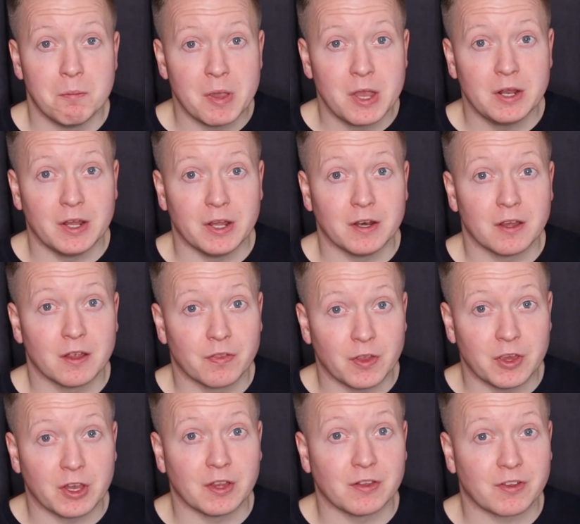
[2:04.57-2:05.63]
meaning that
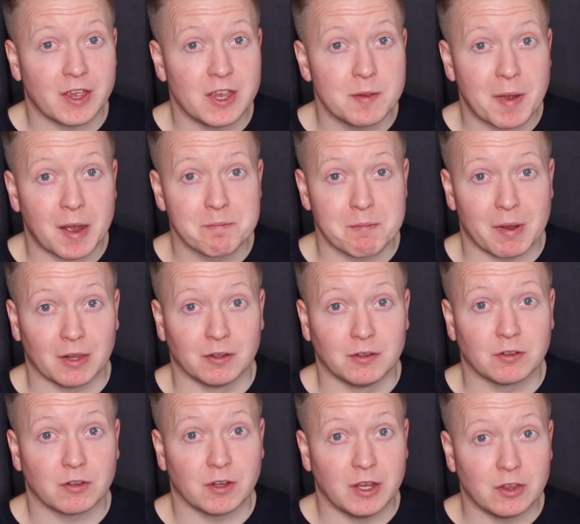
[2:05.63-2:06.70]
you can take your bank
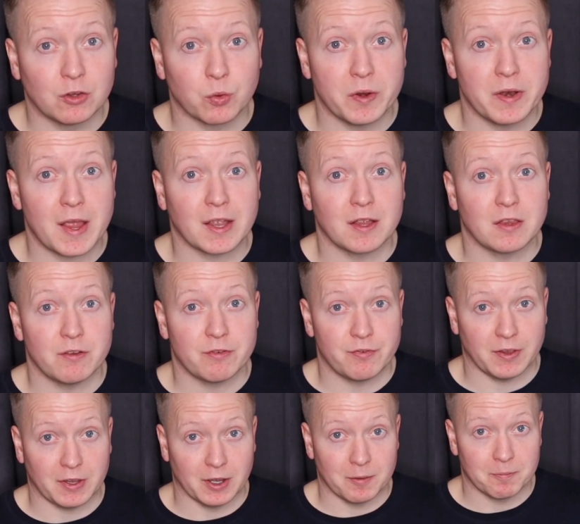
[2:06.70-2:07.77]
balance into a negative
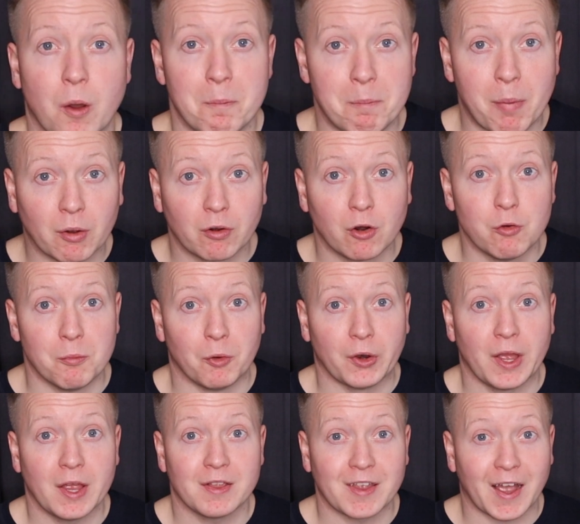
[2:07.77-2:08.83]
figure and borrow
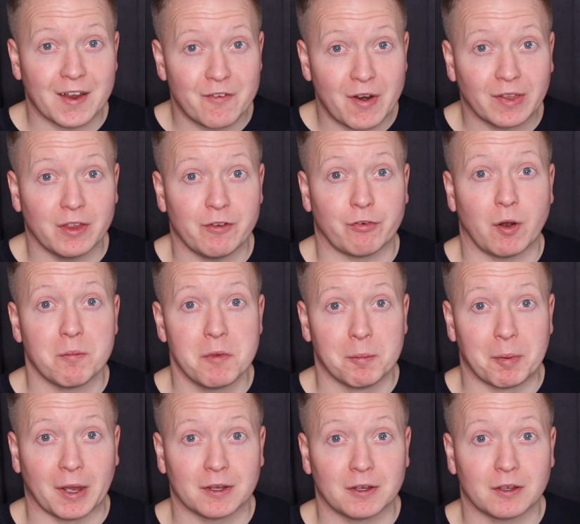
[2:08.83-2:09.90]
money directly from your
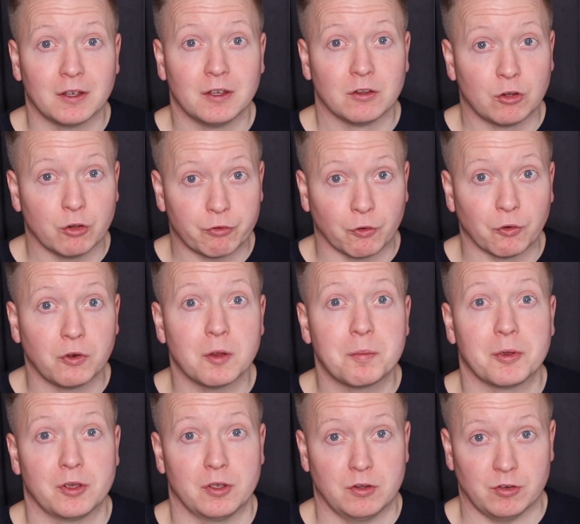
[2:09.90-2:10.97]
bank to fund a
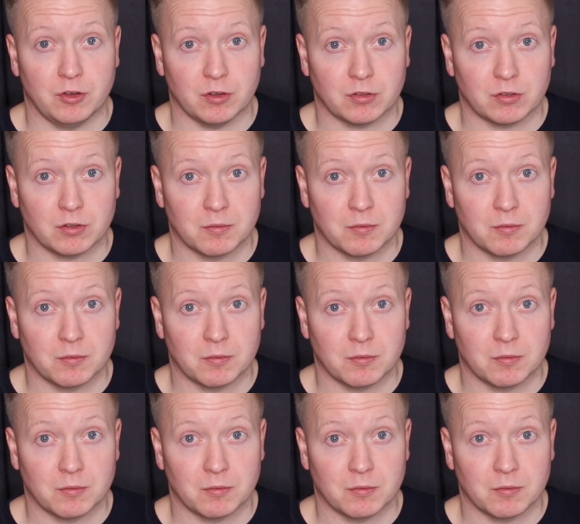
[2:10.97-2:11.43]
purchase.